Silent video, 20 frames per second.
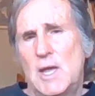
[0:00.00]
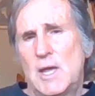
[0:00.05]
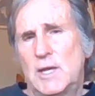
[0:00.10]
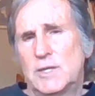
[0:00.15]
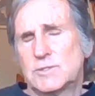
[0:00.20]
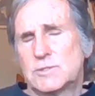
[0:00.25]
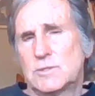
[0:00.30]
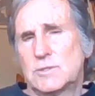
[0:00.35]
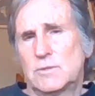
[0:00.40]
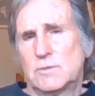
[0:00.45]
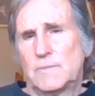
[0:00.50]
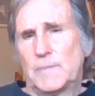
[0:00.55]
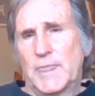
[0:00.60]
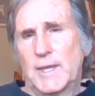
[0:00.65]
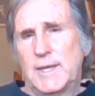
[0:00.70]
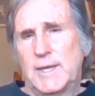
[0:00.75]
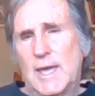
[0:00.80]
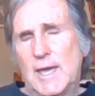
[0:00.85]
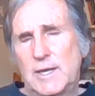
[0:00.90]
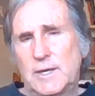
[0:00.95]
And so
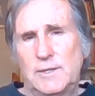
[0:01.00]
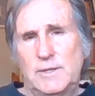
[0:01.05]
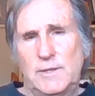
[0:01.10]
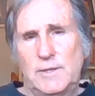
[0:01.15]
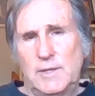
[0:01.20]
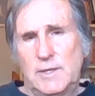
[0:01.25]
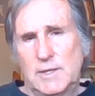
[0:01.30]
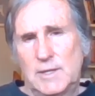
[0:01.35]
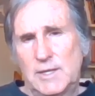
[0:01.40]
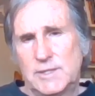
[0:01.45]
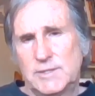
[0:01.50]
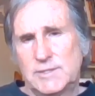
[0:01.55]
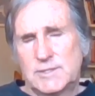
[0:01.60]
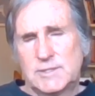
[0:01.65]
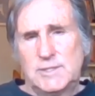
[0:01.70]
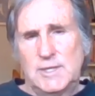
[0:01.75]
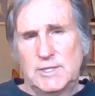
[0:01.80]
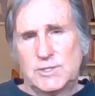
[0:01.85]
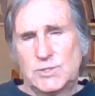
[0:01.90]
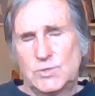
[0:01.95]
Canada and the United
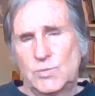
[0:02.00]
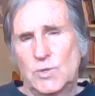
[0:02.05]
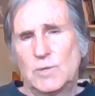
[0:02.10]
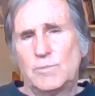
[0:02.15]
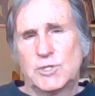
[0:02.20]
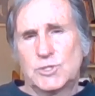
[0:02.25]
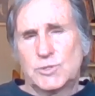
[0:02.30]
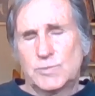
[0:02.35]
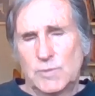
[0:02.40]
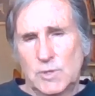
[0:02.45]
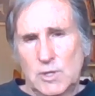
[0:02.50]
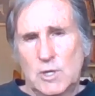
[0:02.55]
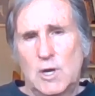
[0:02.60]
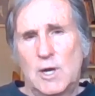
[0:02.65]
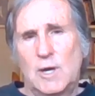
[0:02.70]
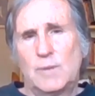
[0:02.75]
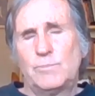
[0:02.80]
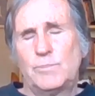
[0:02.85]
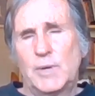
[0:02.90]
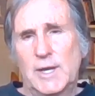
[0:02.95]
States, we're a much more
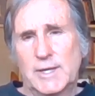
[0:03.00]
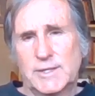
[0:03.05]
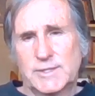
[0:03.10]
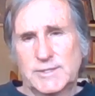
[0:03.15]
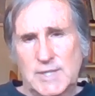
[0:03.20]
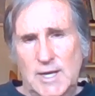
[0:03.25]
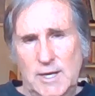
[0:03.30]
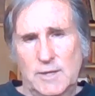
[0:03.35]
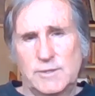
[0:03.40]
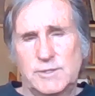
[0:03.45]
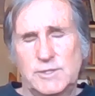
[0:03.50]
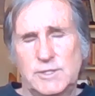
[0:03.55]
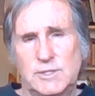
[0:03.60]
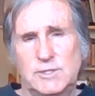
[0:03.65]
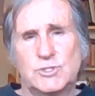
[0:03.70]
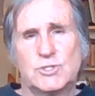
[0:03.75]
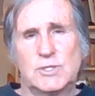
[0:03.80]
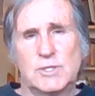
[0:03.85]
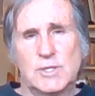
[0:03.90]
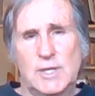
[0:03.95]
complex
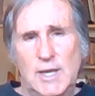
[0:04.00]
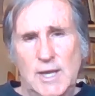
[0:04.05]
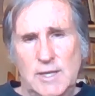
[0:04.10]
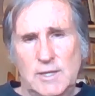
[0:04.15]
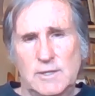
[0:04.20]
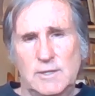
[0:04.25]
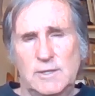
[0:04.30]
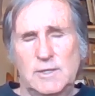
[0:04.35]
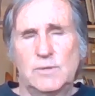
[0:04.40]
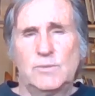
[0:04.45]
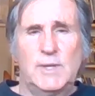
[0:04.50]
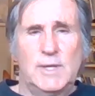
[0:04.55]
heritage in Canada.